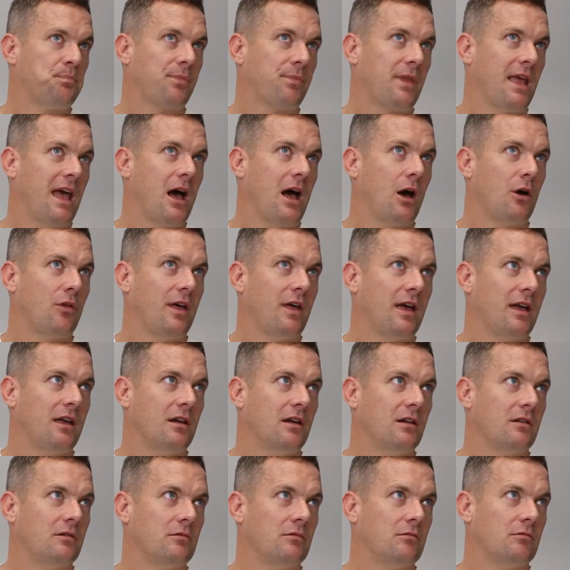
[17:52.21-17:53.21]
how they
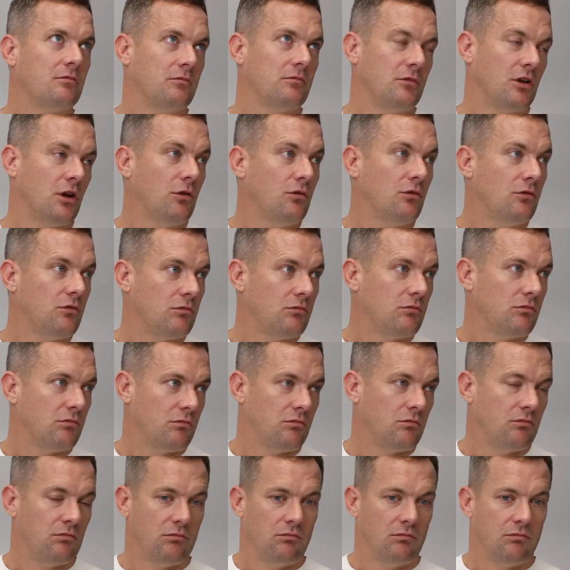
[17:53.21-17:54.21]
can,
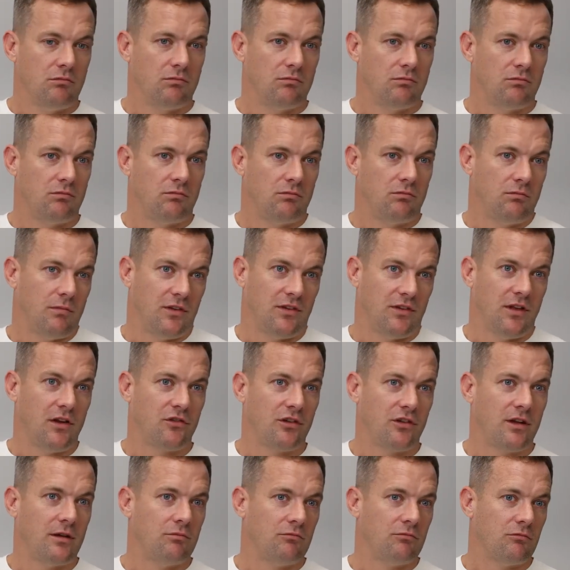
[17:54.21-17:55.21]

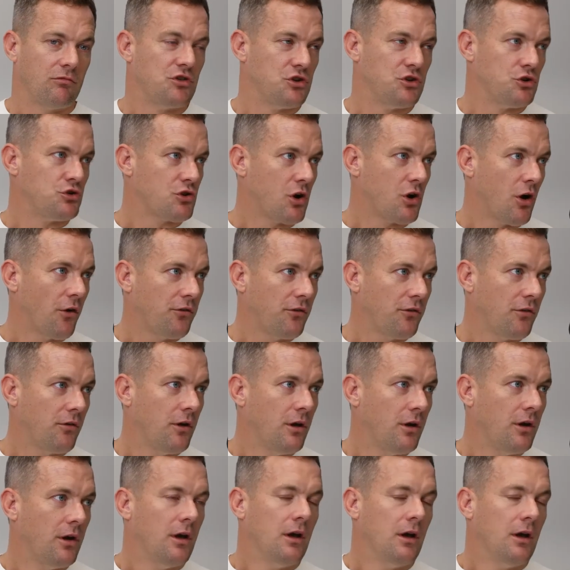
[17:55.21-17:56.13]
essentially reduce costs.